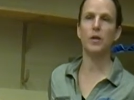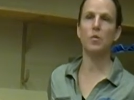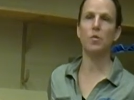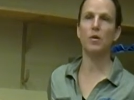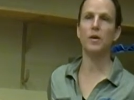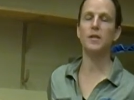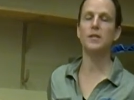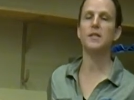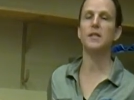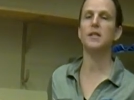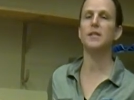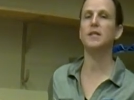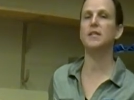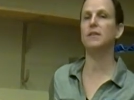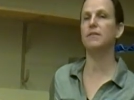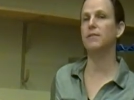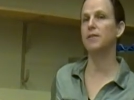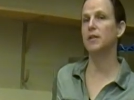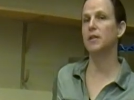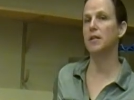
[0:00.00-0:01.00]
records it
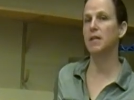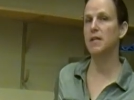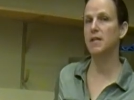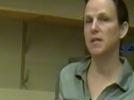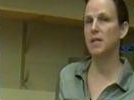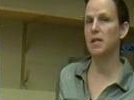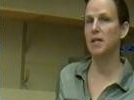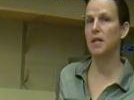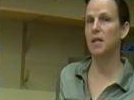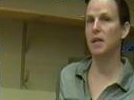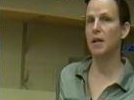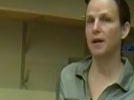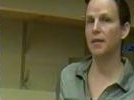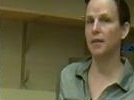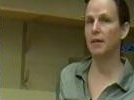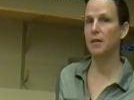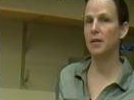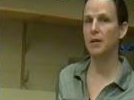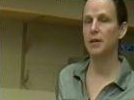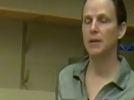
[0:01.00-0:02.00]
differently than
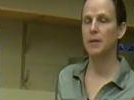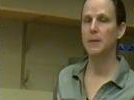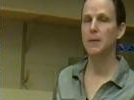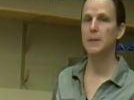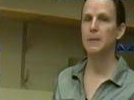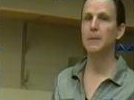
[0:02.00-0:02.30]
another,